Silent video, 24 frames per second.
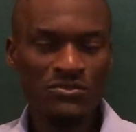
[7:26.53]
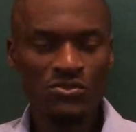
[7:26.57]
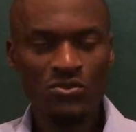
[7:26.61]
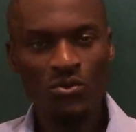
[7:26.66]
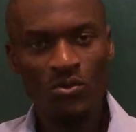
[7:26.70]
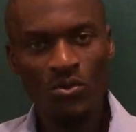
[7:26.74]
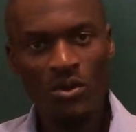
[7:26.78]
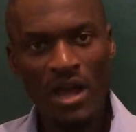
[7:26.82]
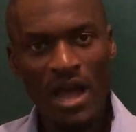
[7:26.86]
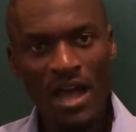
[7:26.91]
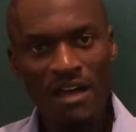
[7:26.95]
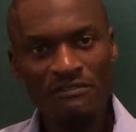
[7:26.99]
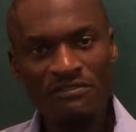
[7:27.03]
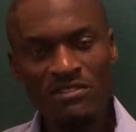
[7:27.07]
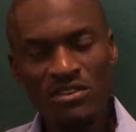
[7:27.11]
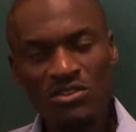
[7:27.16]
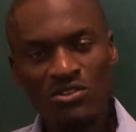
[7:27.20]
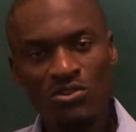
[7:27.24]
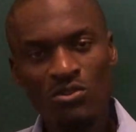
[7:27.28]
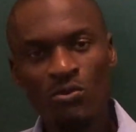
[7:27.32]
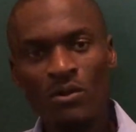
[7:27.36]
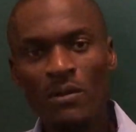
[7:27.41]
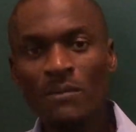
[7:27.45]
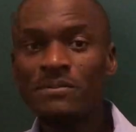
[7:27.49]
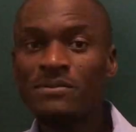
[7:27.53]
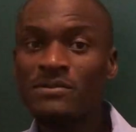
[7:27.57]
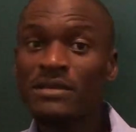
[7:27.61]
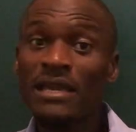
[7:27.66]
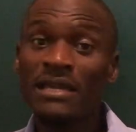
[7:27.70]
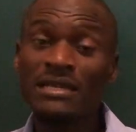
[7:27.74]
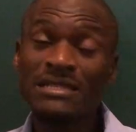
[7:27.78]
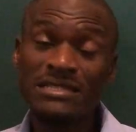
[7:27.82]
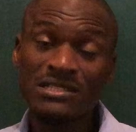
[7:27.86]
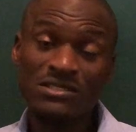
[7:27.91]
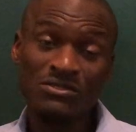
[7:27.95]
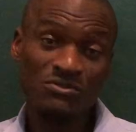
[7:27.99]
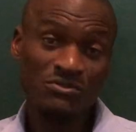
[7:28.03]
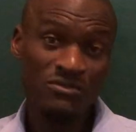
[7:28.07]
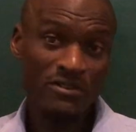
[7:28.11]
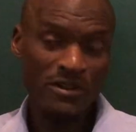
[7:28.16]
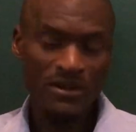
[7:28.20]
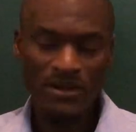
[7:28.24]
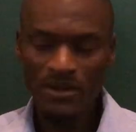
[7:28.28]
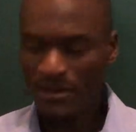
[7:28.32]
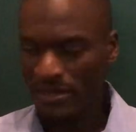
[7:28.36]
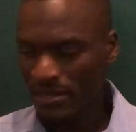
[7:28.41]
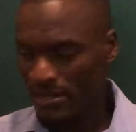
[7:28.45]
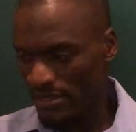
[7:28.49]
So having your website is
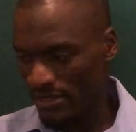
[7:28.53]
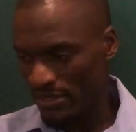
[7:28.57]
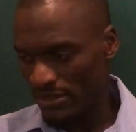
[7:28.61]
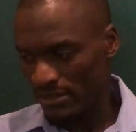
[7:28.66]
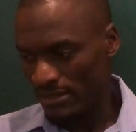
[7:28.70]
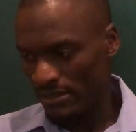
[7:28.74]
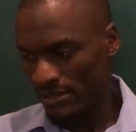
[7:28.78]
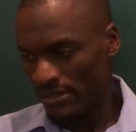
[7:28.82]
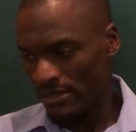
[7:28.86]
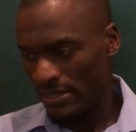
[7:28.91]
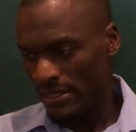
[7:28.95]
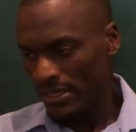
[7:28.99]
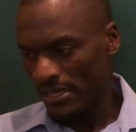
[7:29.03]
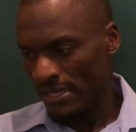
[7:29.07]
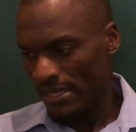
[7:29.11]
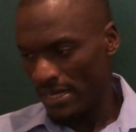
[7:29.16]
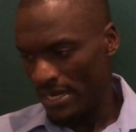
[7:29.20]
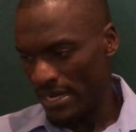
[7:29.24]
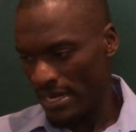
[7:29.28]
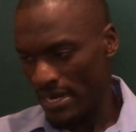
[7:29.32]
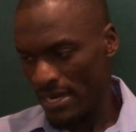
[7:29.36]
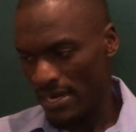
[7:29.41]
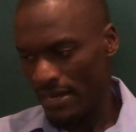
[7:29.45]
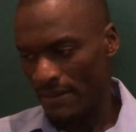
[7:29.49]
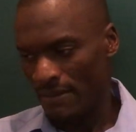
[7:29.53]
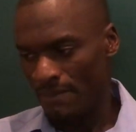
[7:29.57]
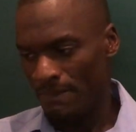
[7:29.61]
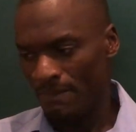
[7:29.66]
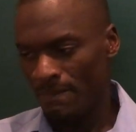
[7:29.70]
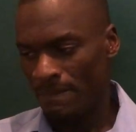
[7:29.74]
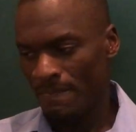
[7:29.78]
very key here.